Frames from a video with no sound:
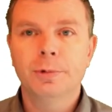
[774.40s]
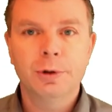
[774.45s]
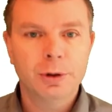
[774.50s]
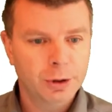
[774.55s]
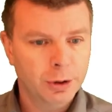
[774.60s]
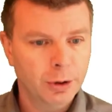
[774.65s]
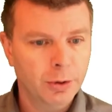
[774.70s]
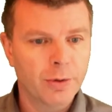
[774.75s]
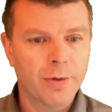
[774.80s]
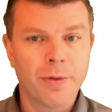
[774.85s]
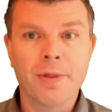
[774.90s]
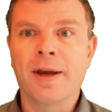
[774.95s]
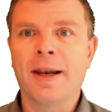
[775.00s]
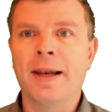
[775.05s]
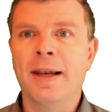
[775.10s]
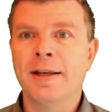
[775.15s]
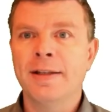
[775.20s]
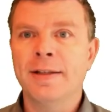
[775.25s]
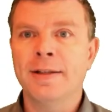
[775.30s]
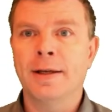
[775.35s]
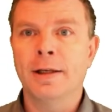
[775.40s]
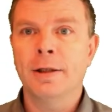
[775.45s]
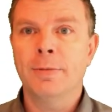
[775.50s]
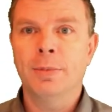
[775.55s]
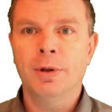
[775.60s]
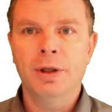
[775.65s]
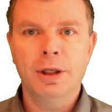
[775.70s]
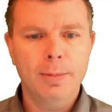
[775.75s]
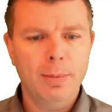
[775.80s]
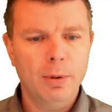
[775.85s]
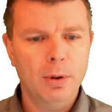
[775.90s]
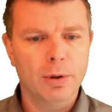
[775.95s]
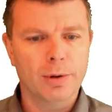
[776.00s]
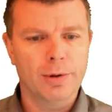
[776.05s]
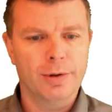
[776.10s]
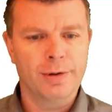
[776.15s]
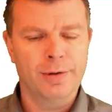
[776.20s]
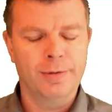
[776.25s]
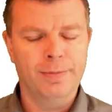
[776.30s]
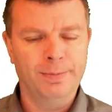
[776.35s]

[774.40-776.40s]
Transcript: So the class has been deployed.